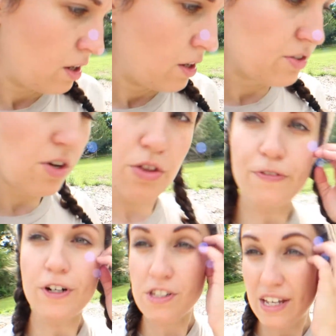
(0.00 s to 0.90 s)
So the
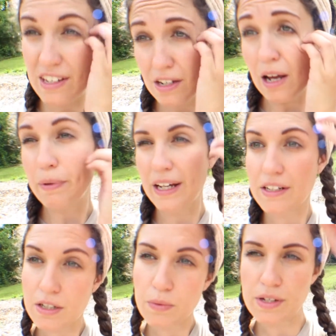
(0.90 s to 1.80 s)
first things that I
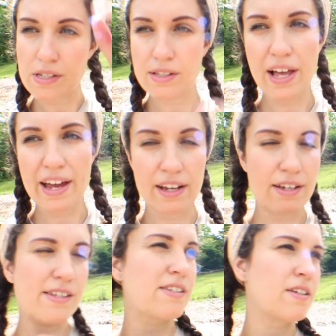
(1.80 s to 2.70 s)
planted was
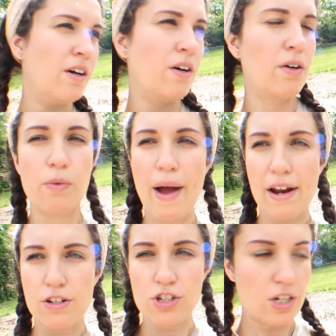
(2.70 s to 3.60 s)
lettuce,
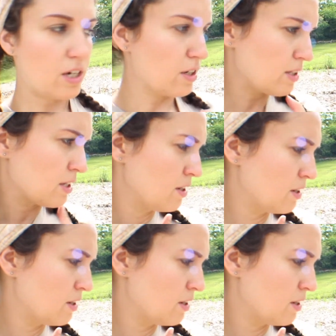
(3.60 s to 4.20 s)
radishes,